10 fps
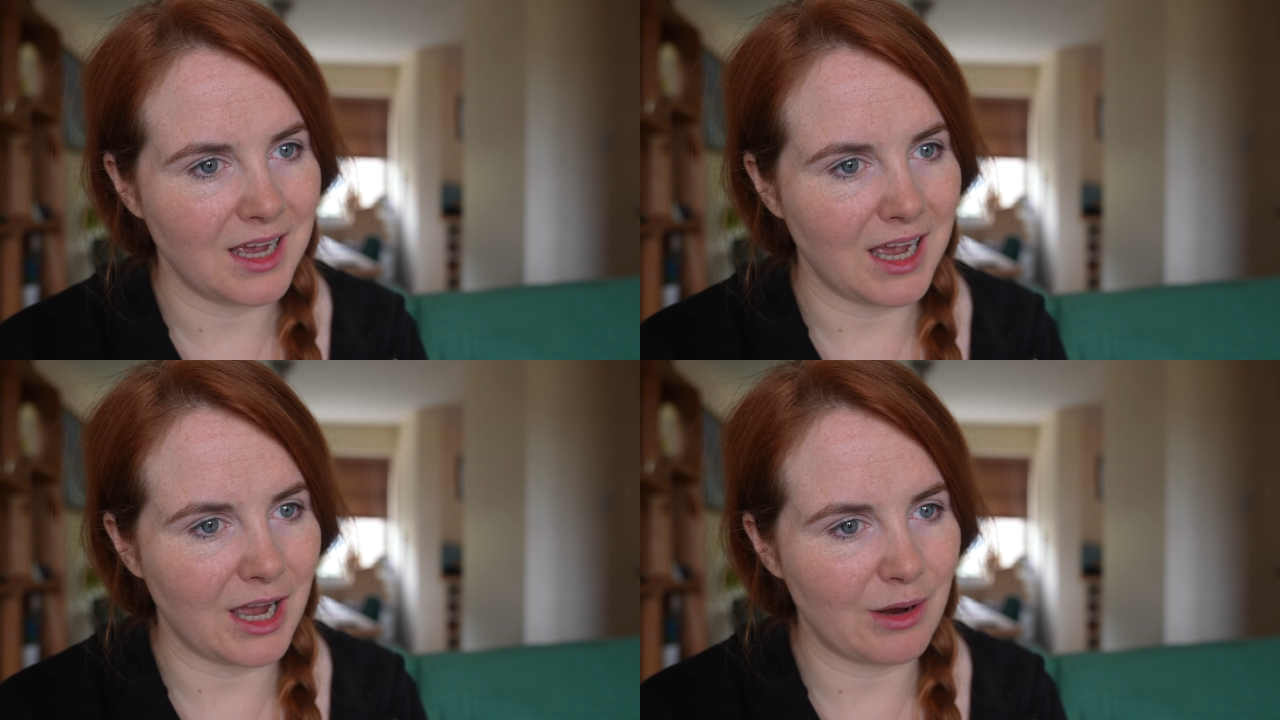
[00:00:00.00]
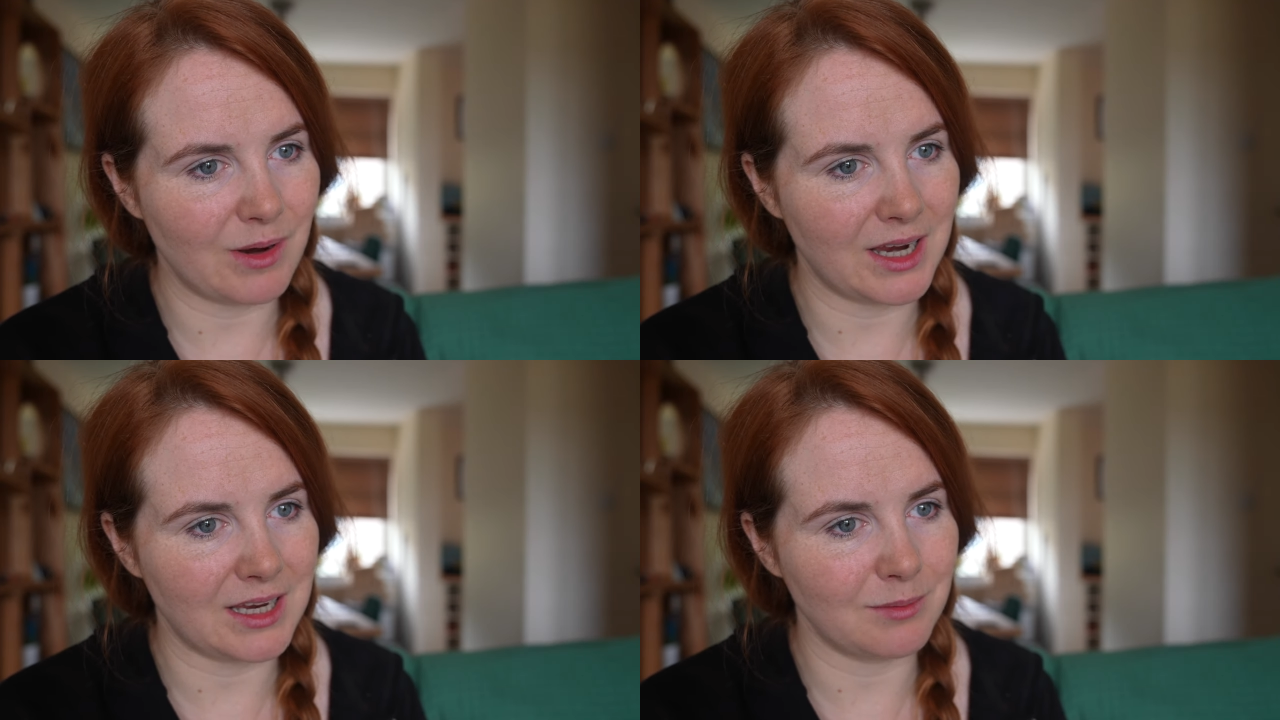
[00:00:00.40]
how
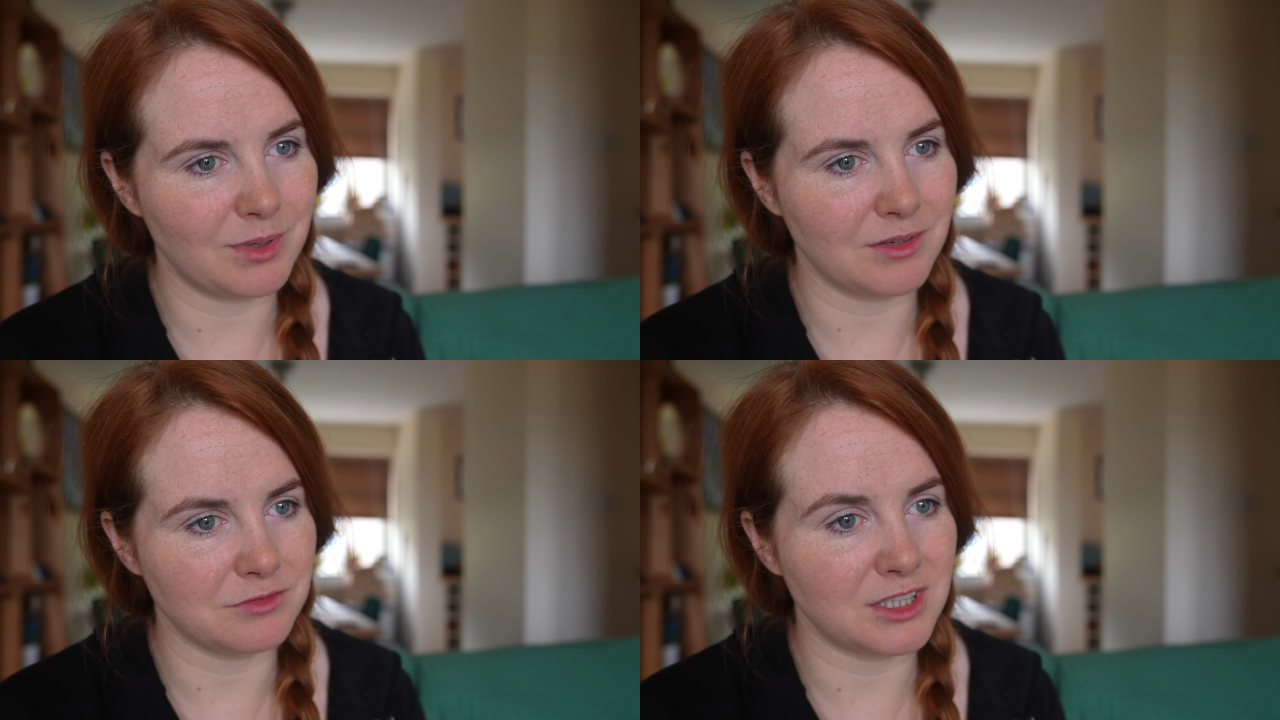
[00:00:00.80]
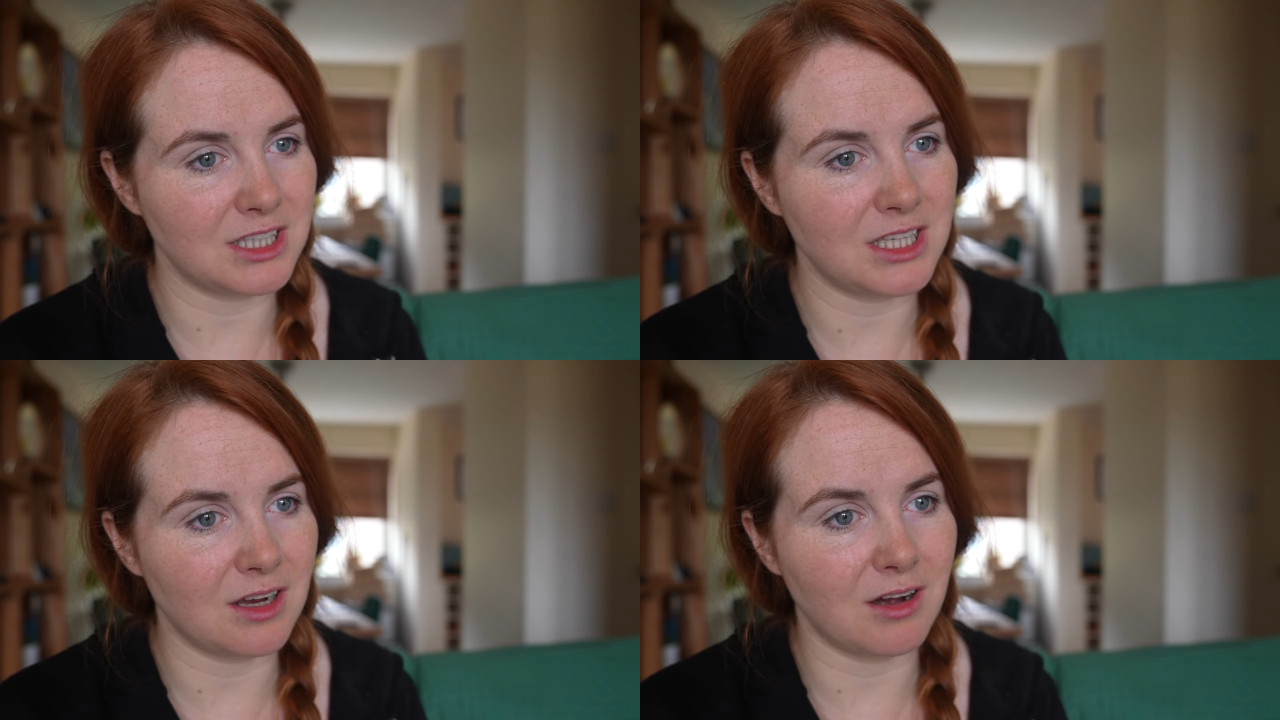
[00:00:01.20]
it can be
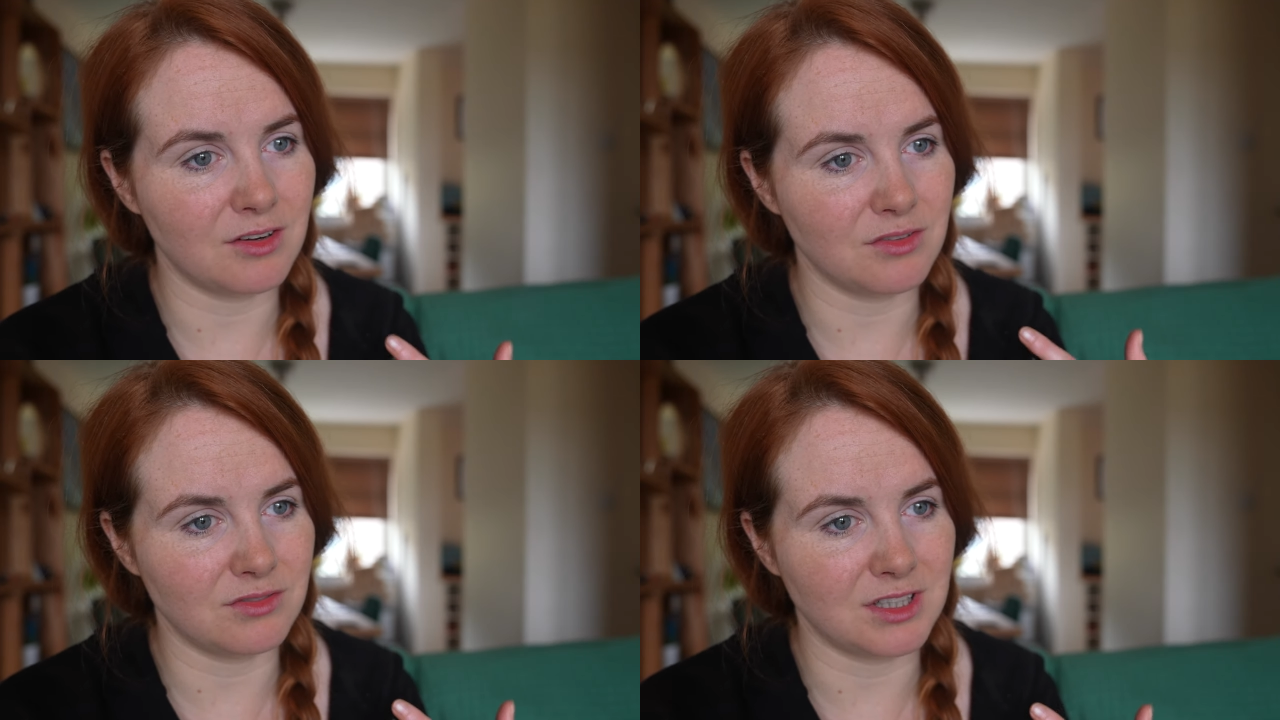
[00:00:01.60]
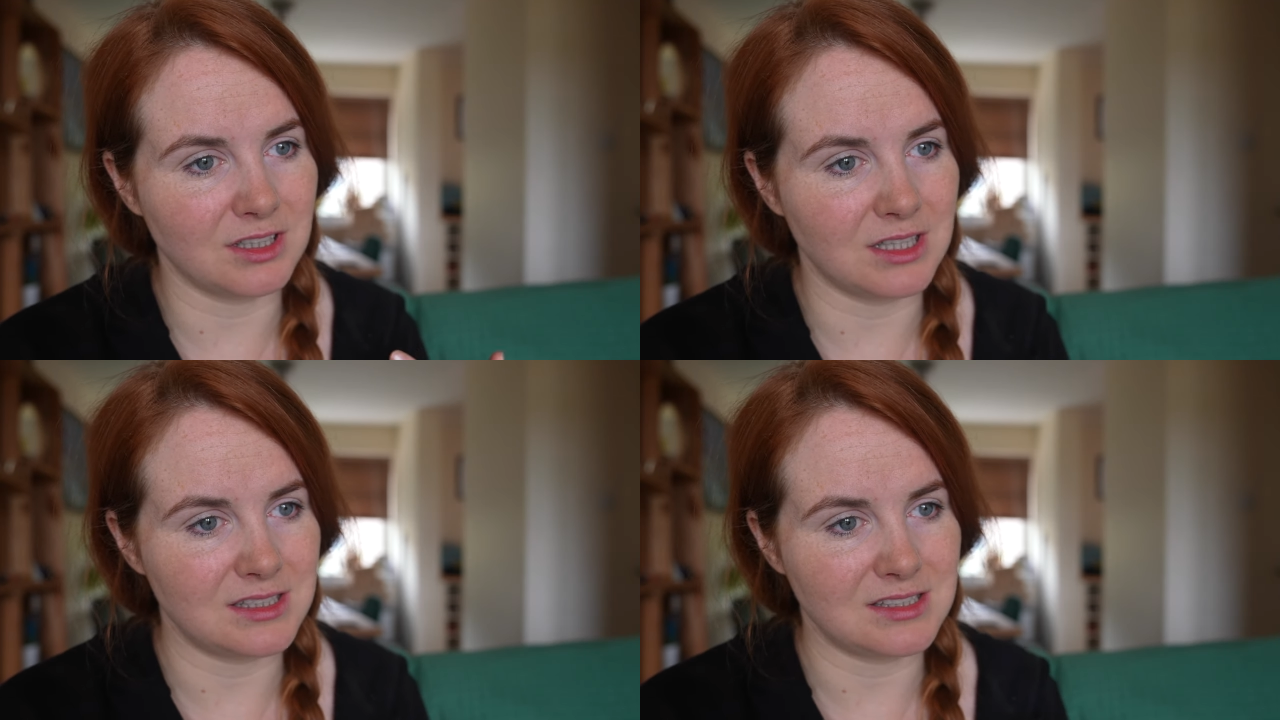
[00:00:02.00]
really
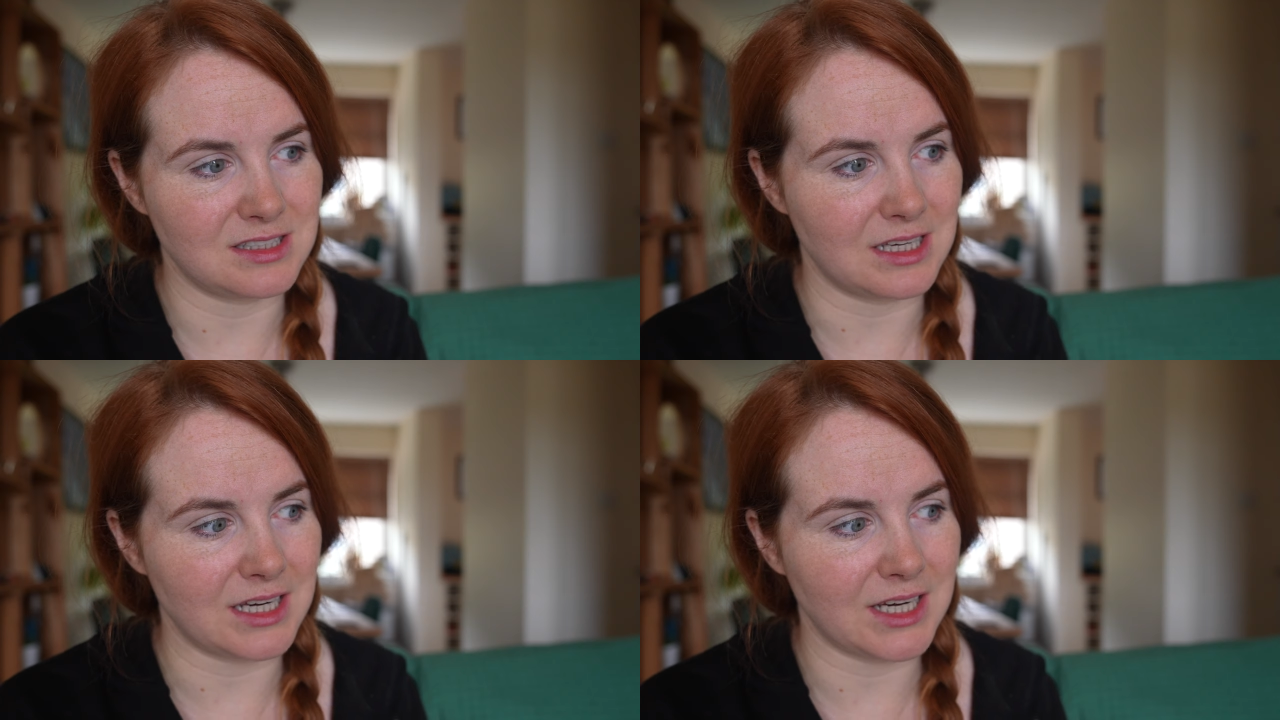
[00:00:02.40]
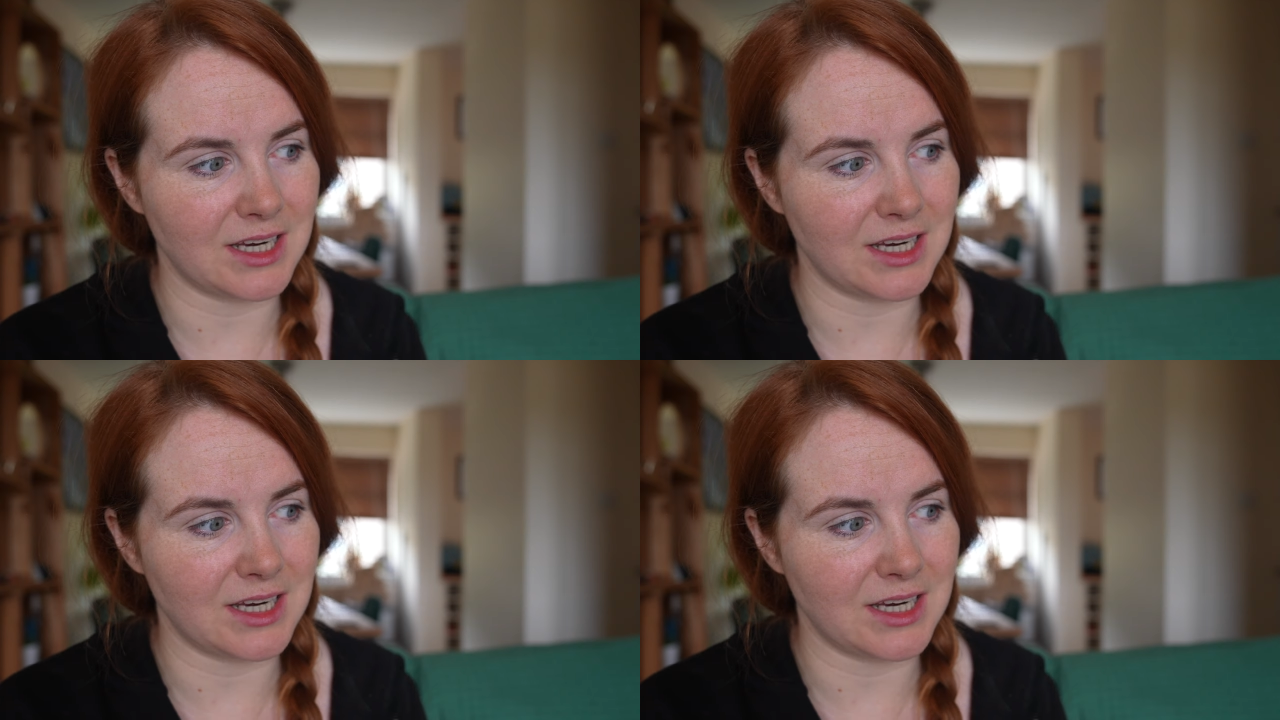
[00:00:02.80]
unrealistic.